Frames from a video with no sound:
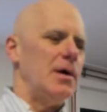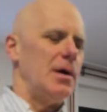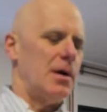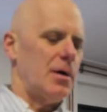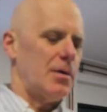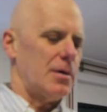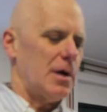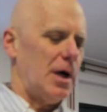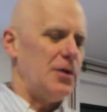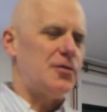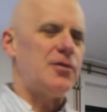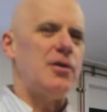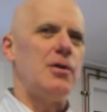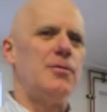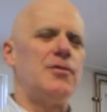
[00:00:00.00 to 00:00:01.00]
you know, ice
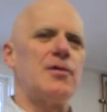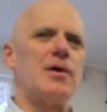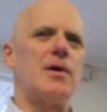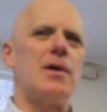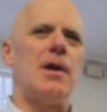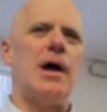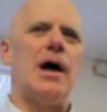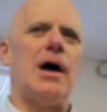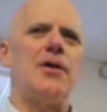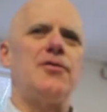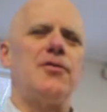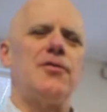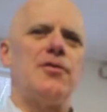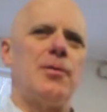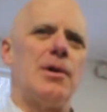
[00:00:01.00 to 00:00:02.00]
cubes in a
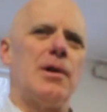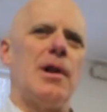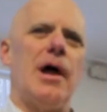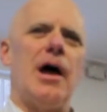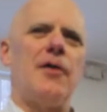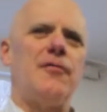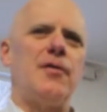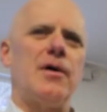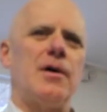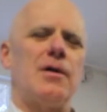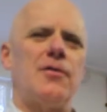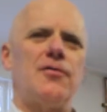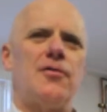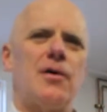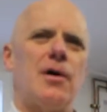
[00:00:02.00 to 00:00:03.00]
glass and someone laughing
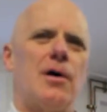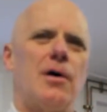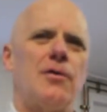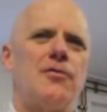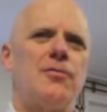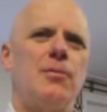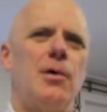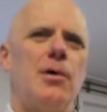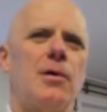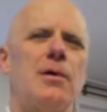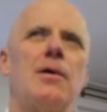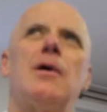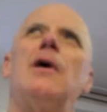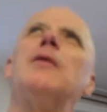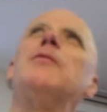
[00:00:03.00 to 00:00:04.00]
and cigar smoke.
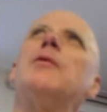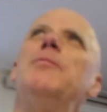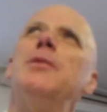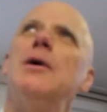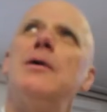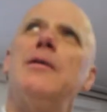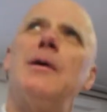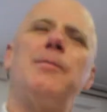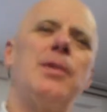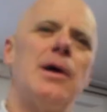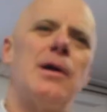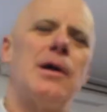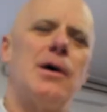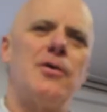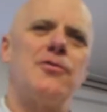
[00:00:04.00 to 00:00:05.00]
And go, I want to be in that
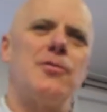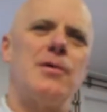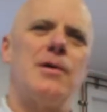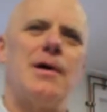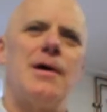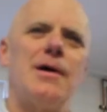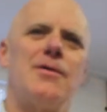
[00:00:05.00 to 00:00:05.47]
penthouse one day.